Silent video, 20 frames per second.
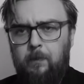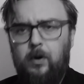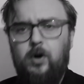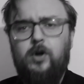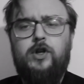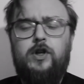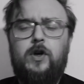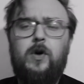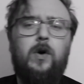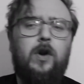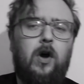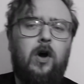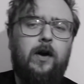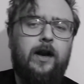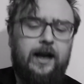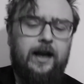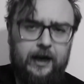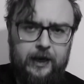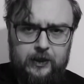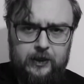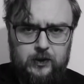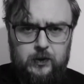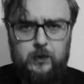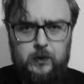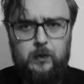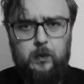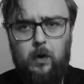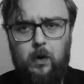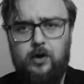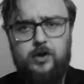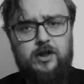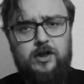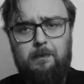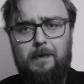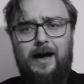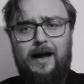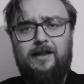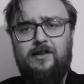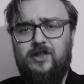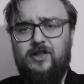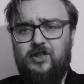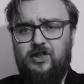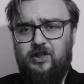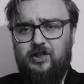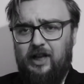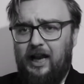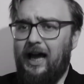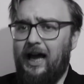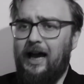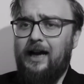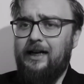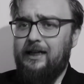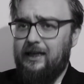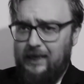But you're not here to watch a man slide